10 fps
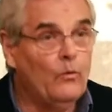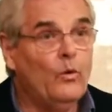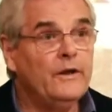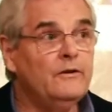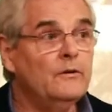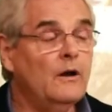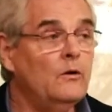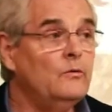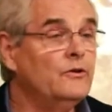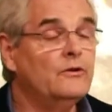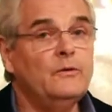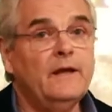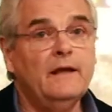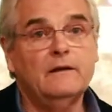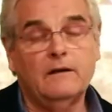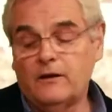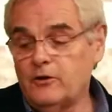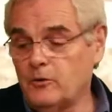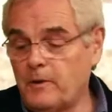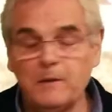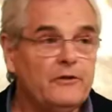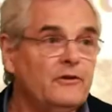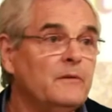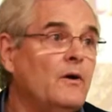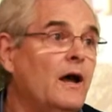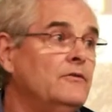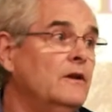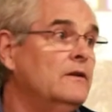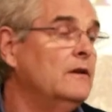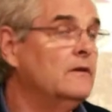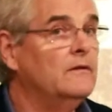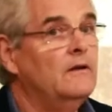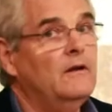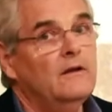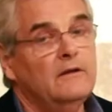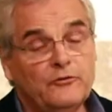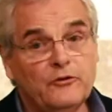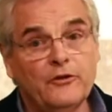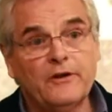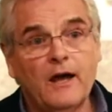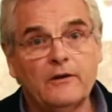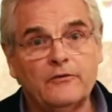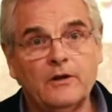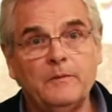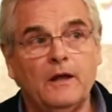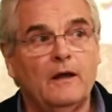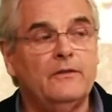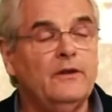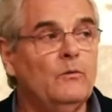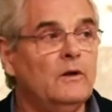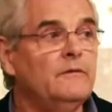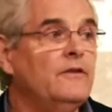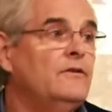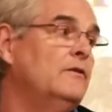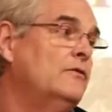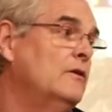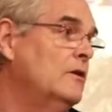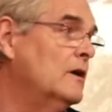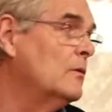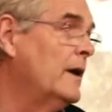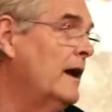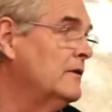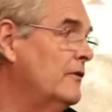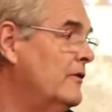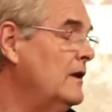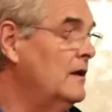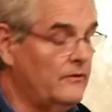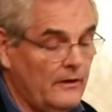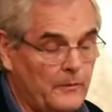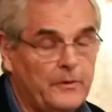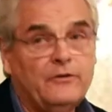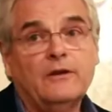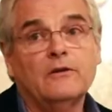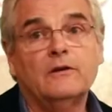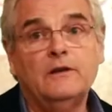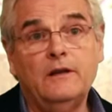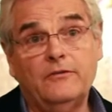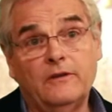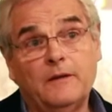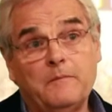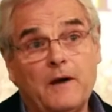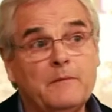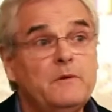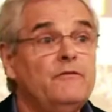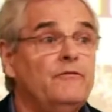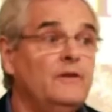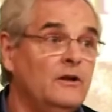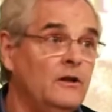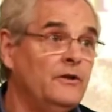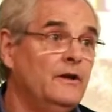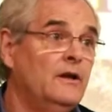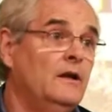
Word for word: When you go to create a new publishing project in digital scholarship, I think one of the things you look around to see is there a particular niche that might be filled